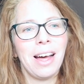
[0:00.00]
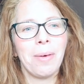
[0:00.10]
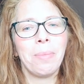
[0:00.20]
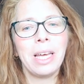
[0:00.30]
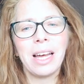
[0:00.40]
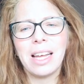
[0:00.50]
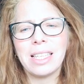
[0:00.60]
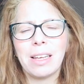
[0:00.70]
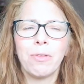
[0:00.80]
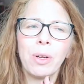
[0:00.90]
uh,
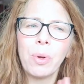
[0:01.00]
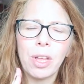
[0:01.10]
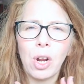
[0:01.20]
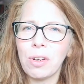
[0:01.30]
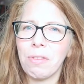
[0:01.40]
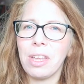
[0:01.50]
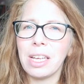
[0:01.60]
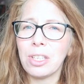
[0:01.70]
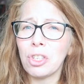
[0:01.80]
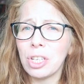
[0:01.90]
because I feel with a lot of
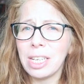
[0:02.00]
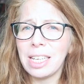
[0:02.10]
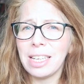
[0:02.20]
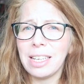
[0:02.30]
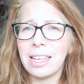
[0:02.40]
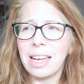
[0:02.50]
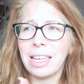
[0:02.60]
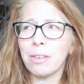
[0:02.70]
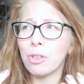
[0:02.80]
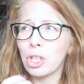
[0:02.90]
things she
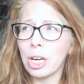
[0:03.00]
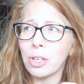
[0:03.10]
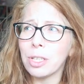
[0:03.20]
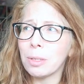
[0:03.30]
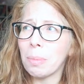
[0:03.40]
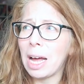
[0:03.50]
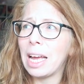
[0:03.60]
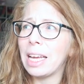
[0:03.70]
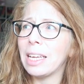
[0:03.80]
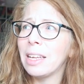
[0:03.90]
kind of shares
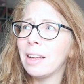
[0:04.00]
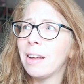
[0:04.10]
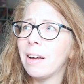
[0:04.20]
my,